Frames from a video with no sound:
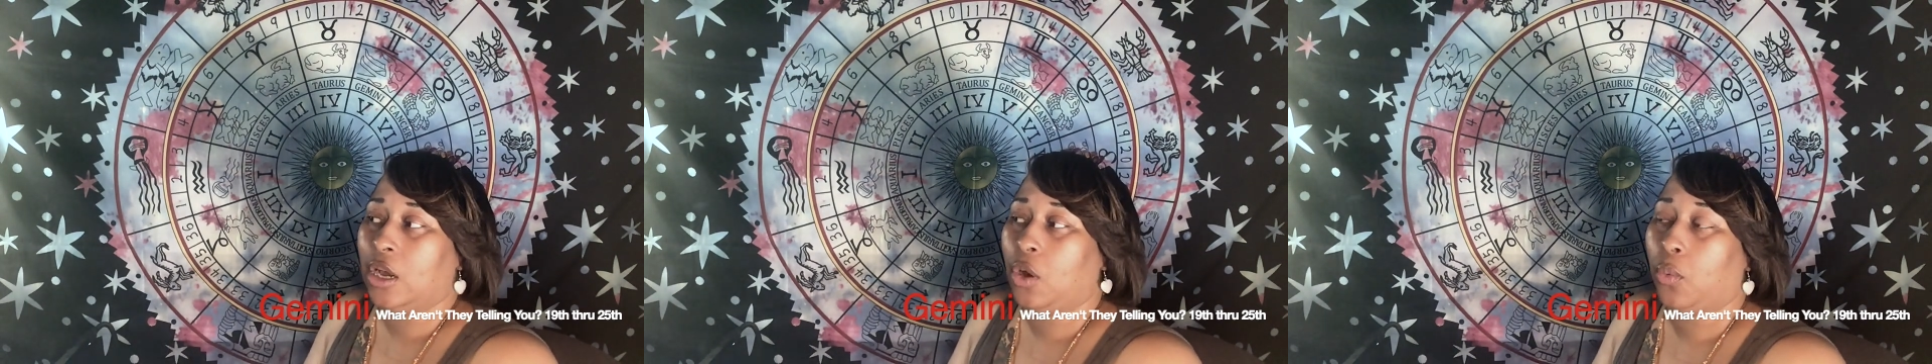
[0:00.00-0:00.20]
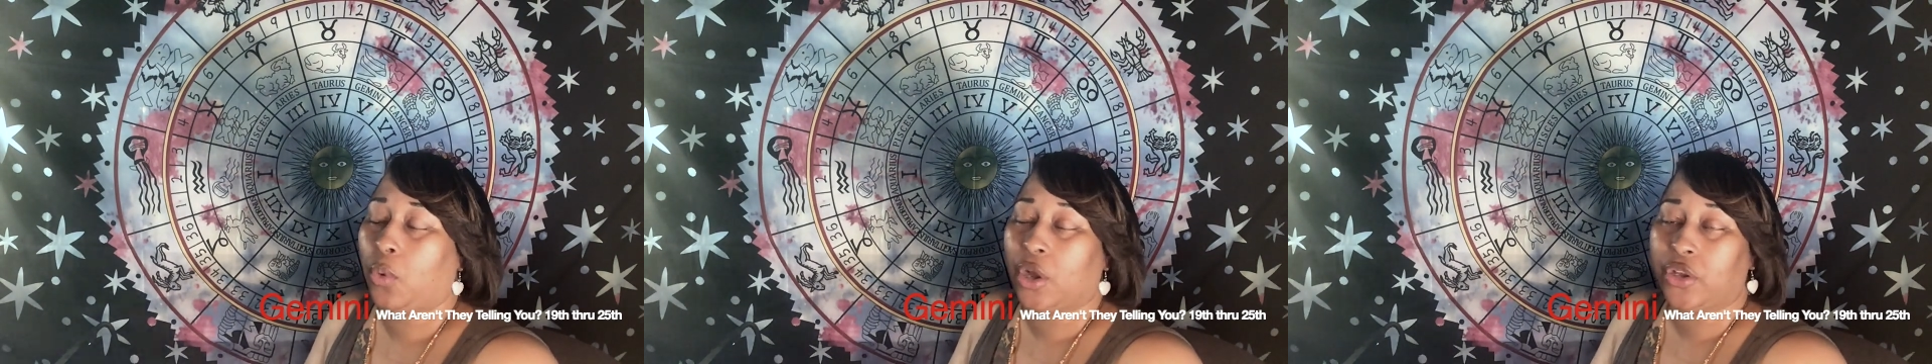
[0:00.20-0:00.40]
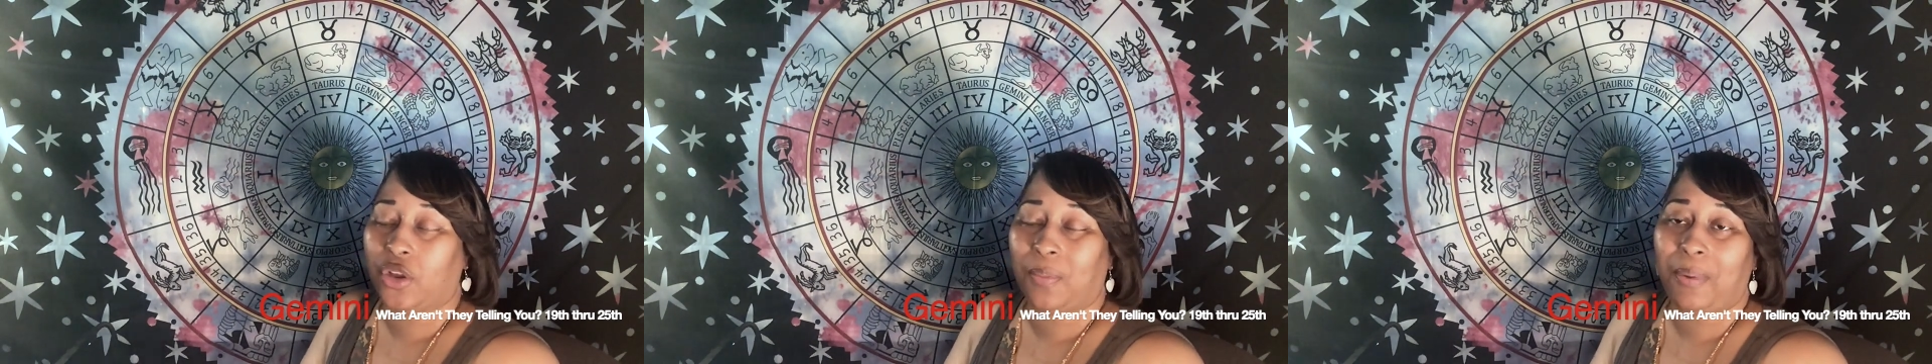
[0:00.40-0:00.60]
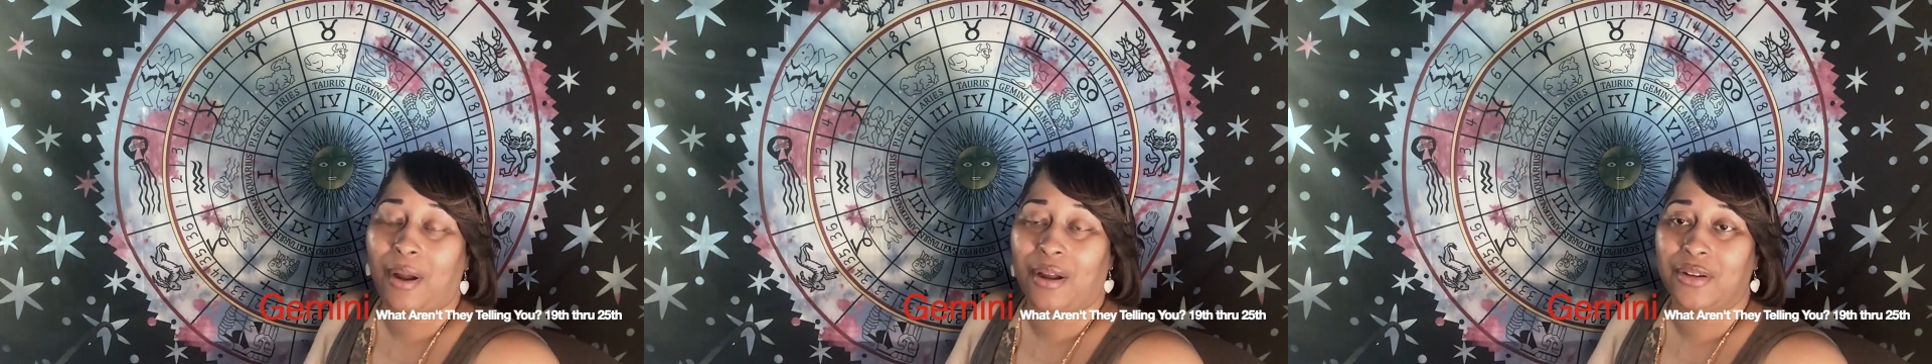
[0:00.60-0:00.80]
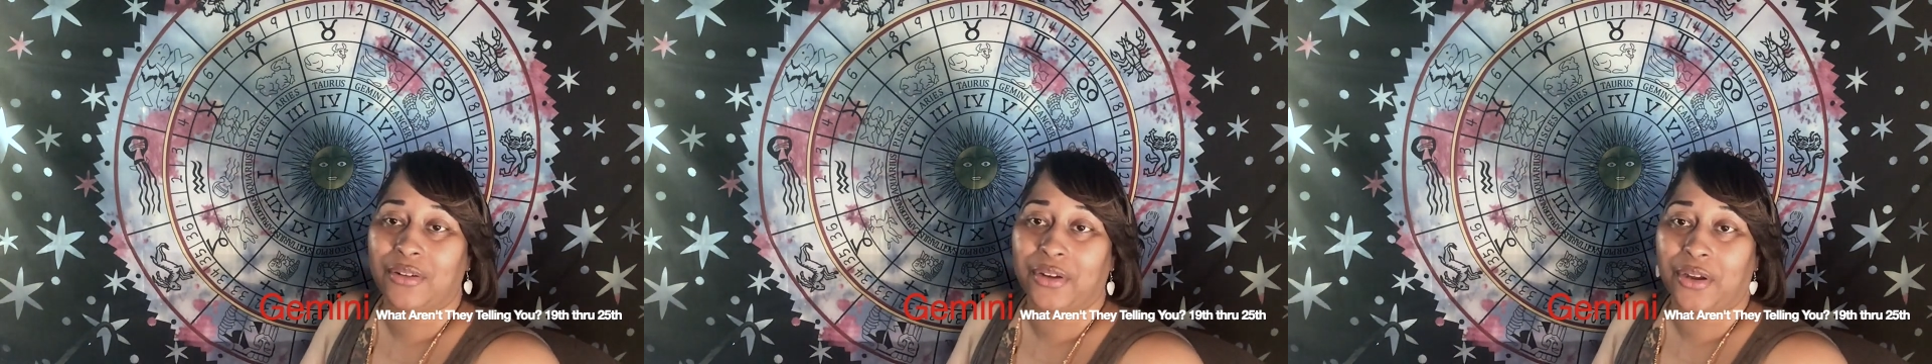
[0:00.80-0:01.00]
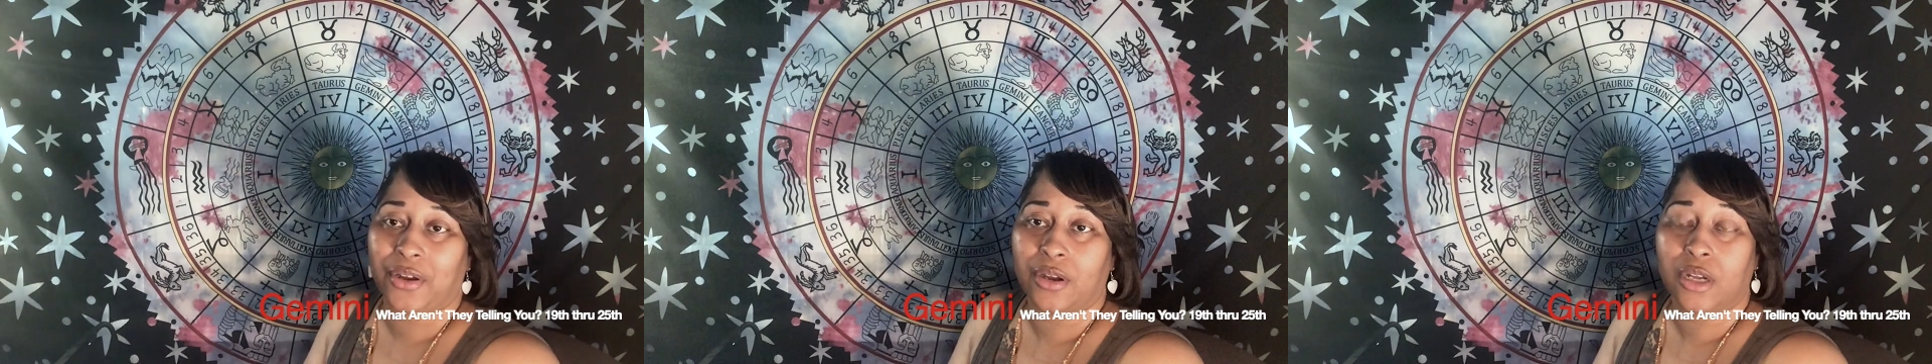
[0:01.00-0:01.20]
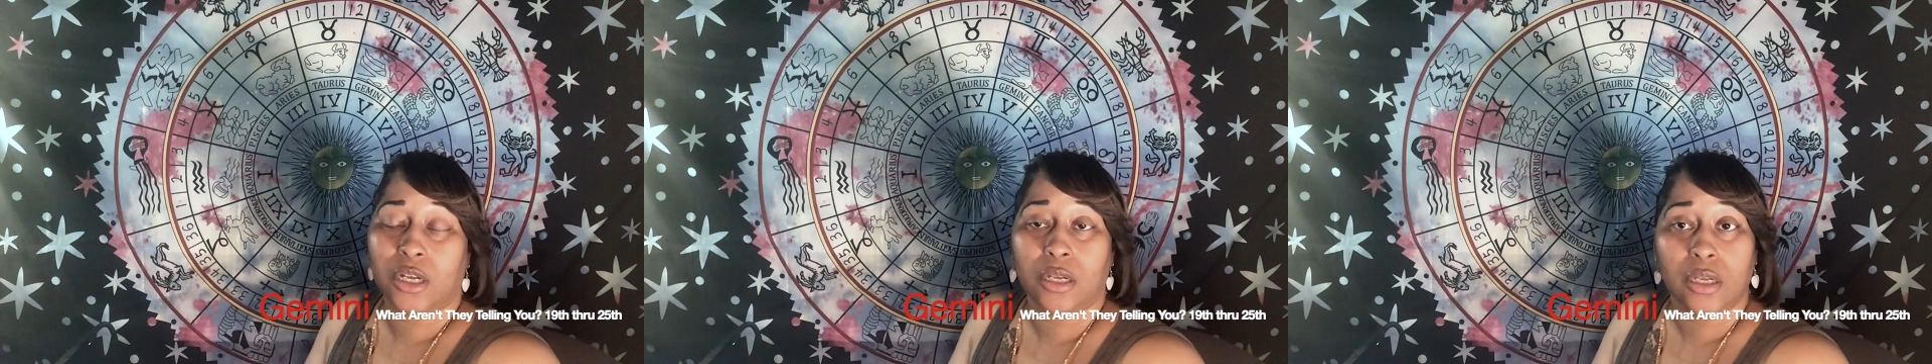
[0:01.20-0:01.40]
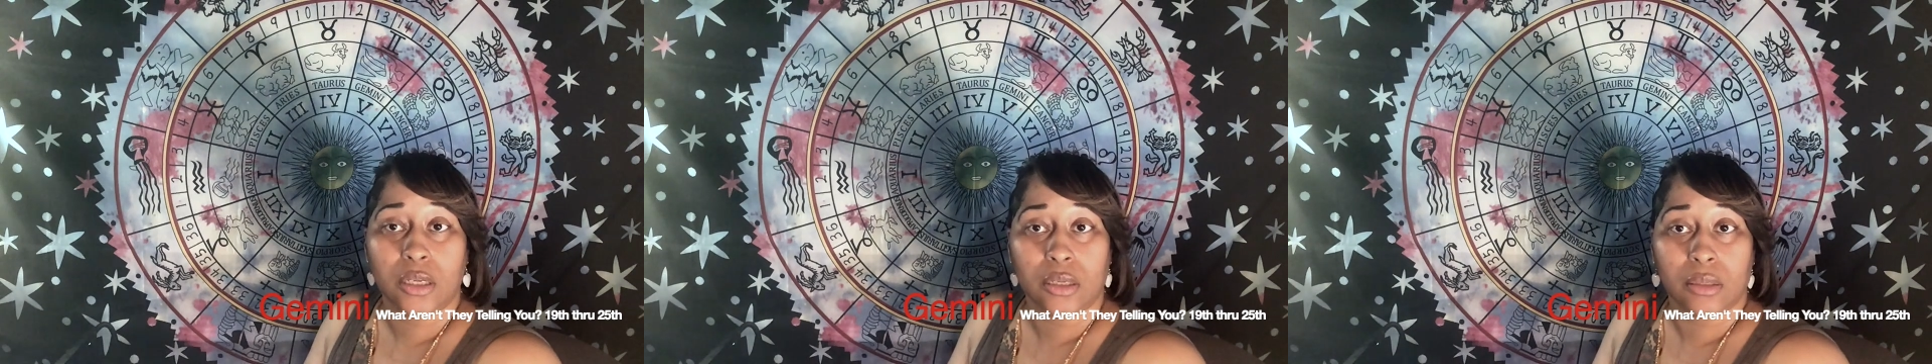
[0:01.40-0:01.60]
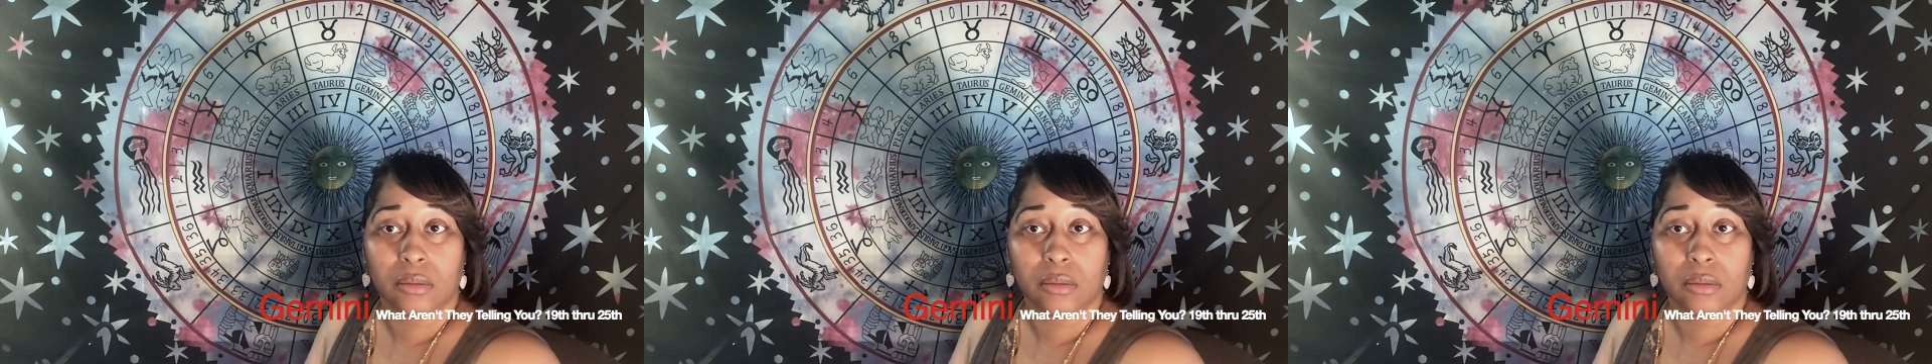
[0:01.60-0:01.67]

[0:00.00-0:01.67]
what your partner could,